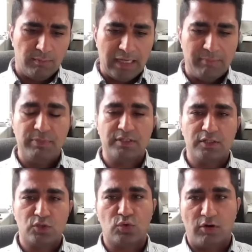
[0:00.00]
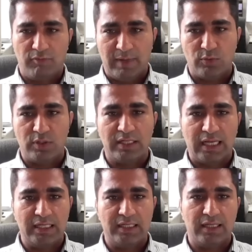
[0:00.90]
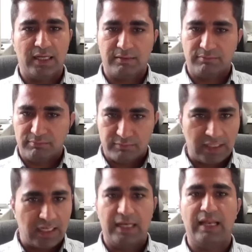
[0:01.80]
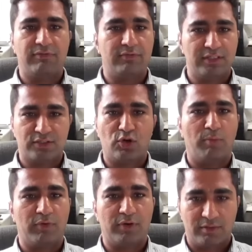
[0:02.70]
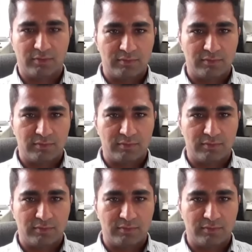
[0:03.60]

my business took off by 2019. I left this corporate